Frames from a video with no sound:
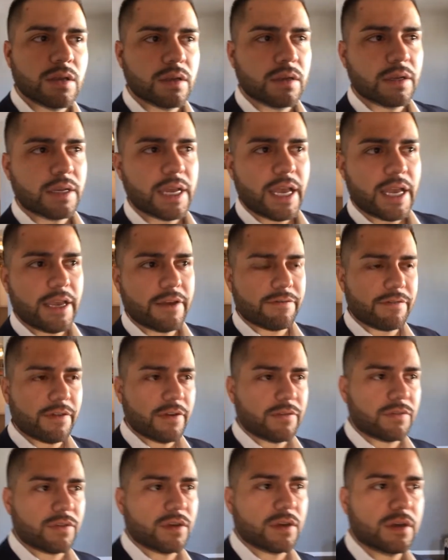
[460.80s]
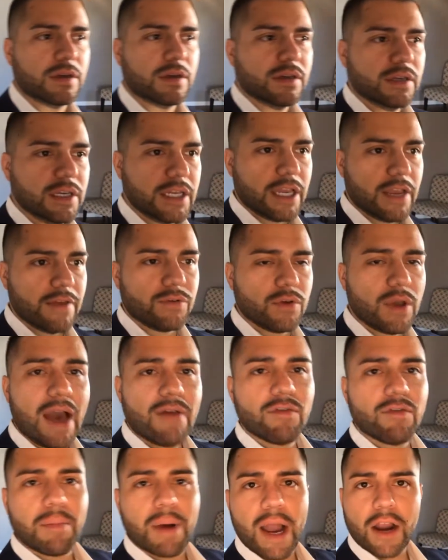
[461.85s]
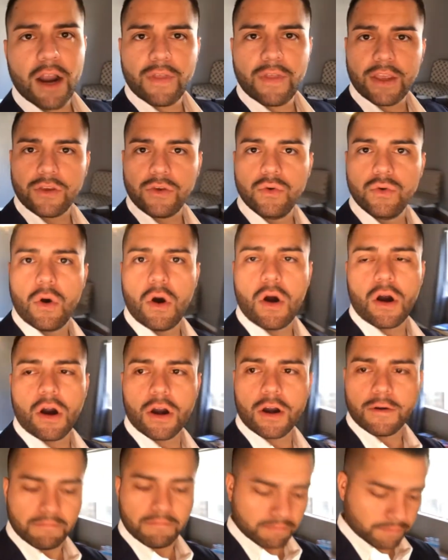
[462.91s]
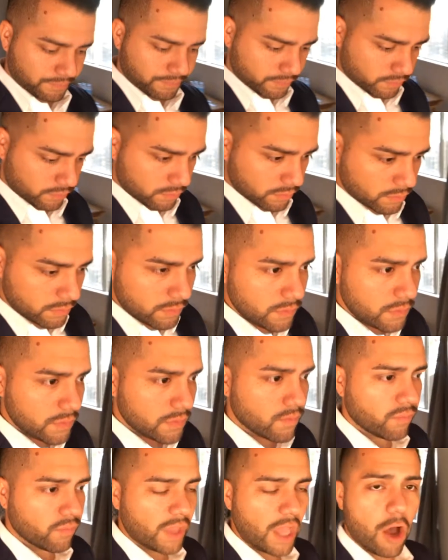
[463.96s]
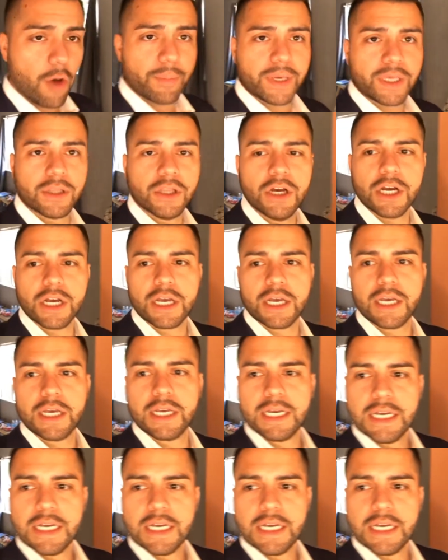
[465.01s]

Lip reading: Okay, if you have a buyer that you are helping look,